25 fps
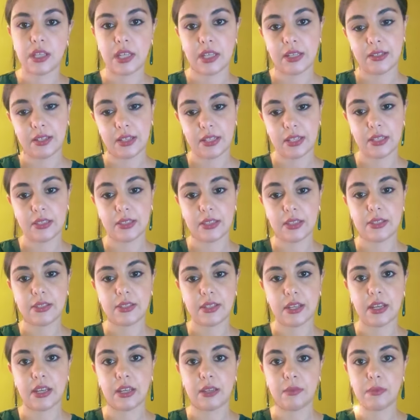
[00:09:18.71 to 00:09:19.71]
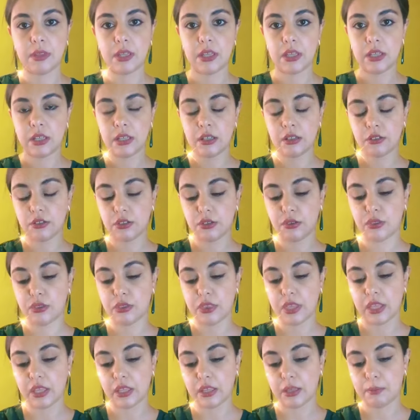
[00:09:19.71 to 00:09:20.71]
And taking this time to
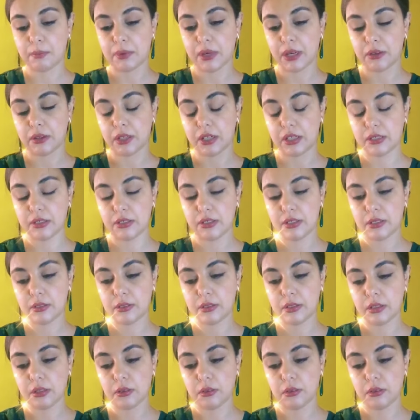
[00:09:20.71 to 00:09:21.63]
think about it.